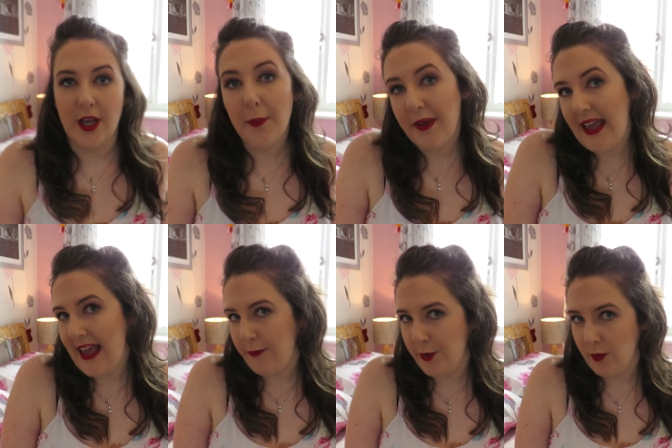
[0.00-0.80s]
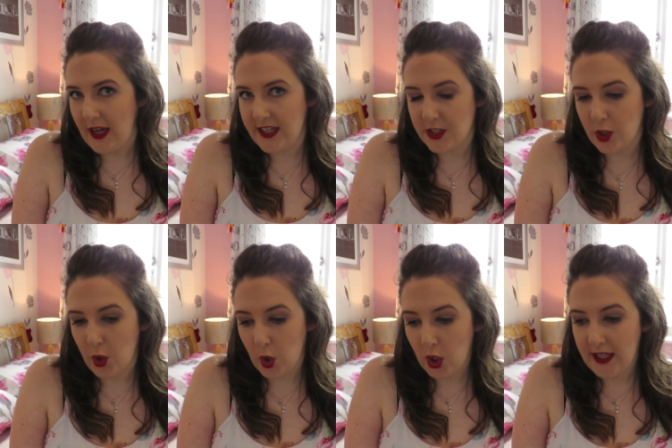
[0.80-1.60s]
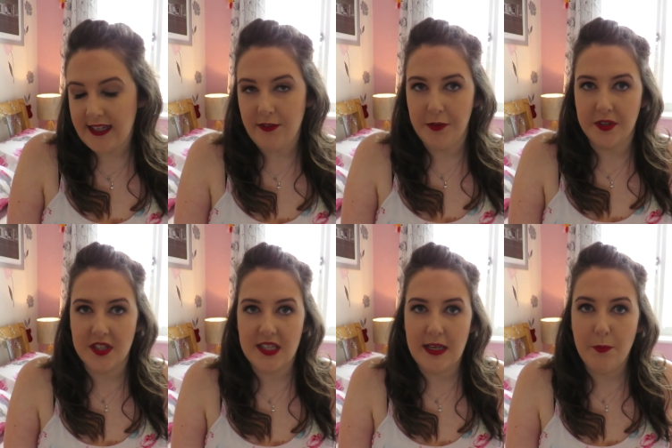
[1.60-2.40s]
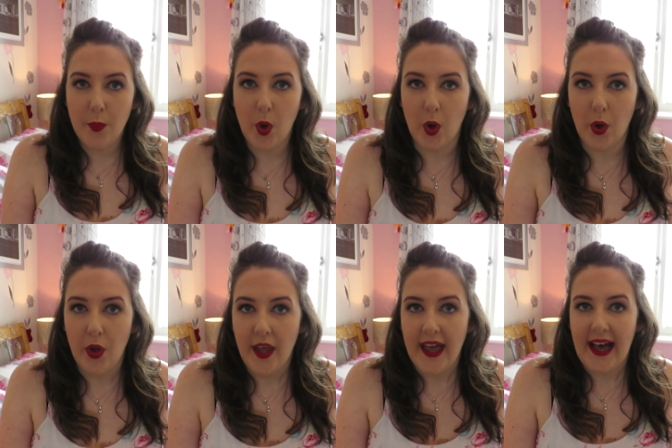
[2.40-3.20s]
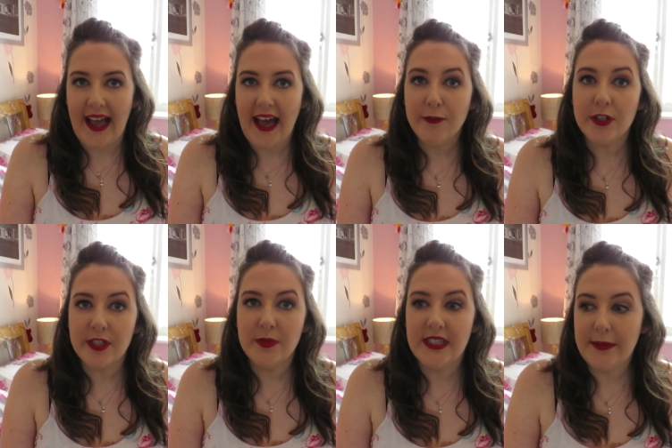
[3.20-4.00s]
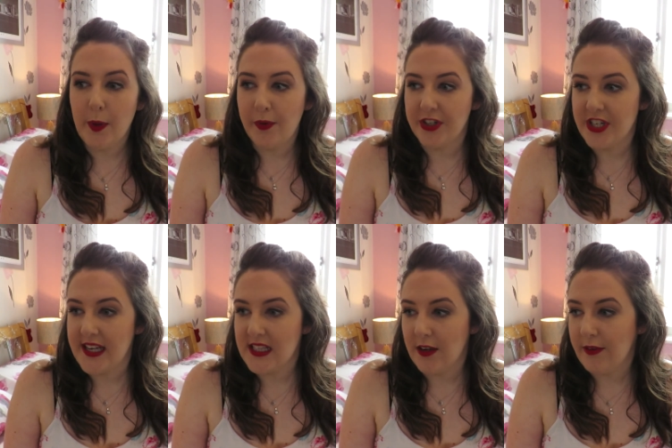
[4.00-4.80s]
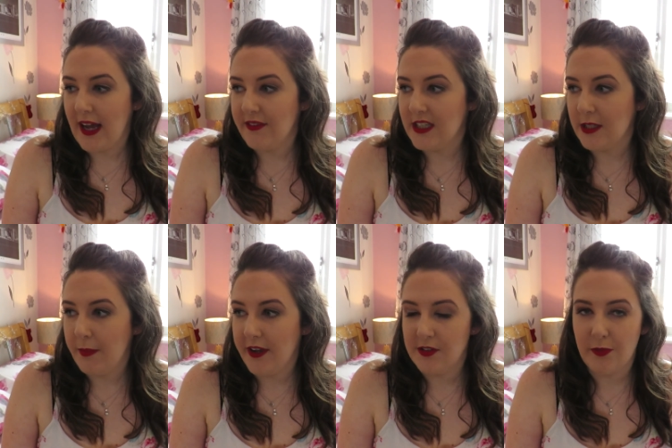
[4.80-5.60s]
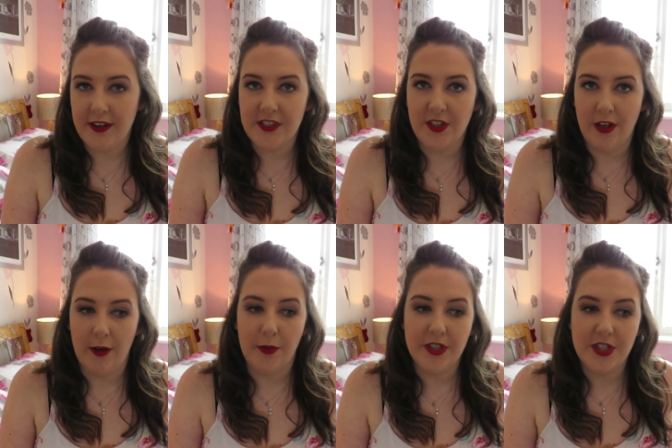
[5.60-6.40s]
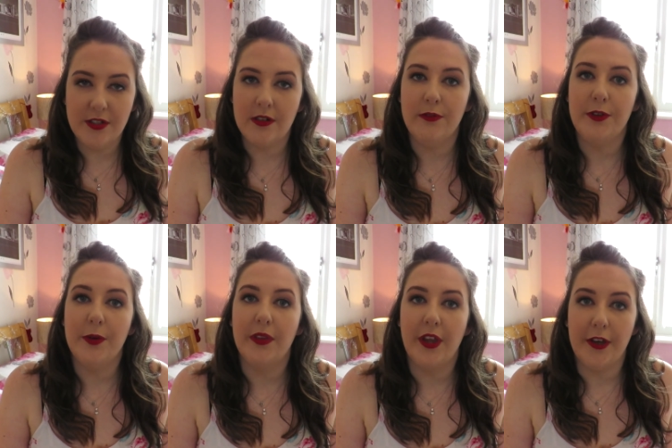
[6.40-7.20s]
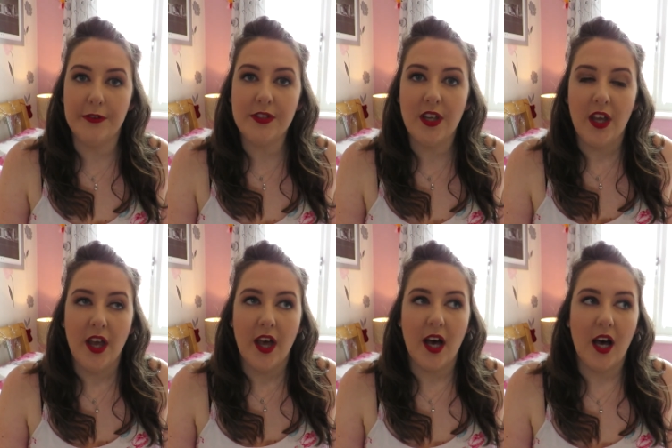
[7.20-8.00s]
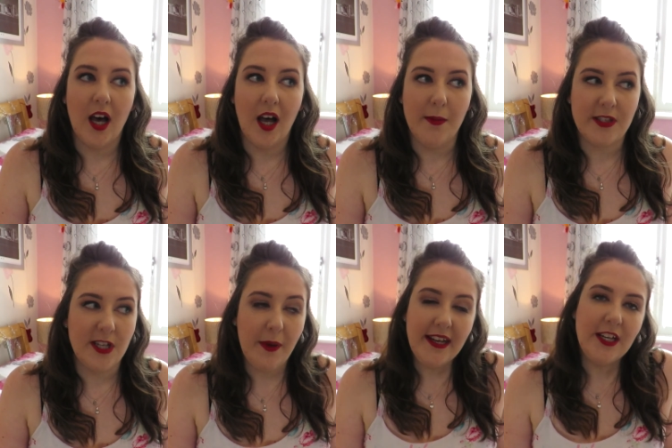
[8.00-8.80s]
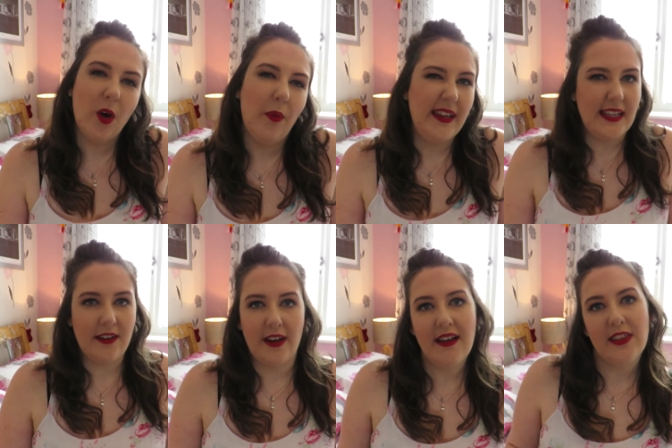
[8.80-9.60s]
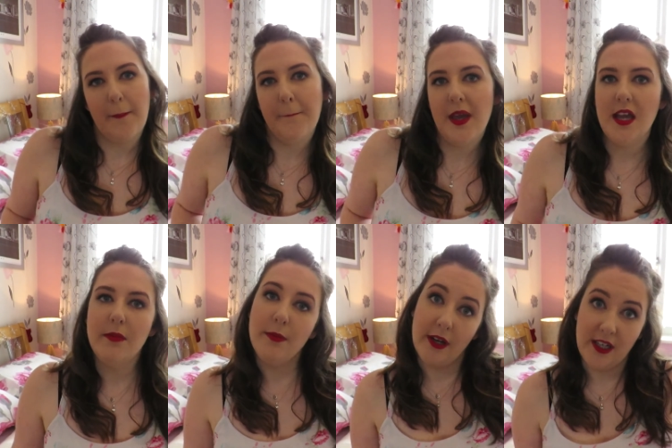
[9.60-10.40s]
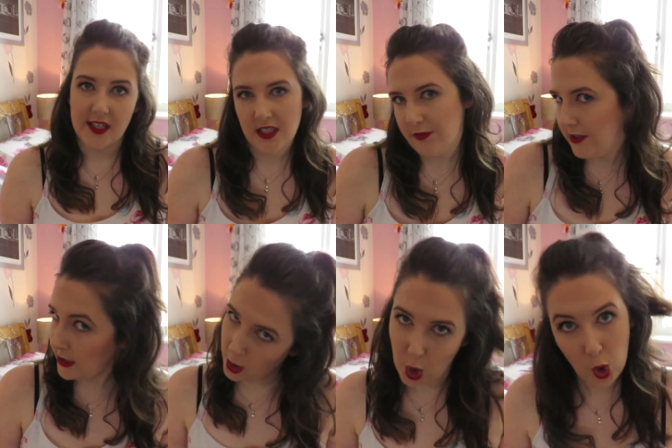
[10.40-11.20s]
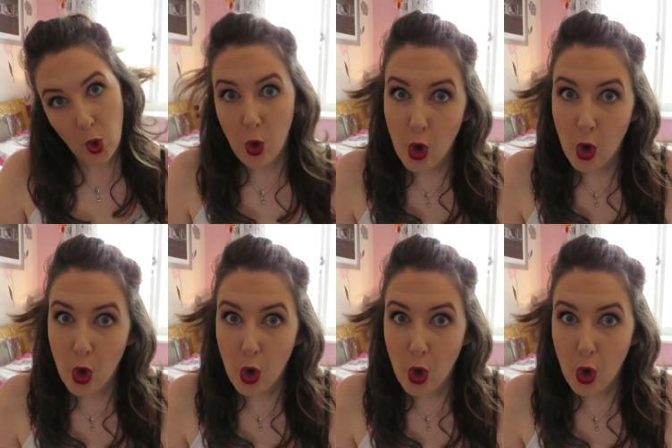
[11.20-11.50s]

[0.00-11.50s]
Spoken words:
up if you liked the haul, and if you want to see more. I have got some Sigma brushes arriving in the post very soon. I want to do a review on those. So depending on when they arrive, that may be my next video.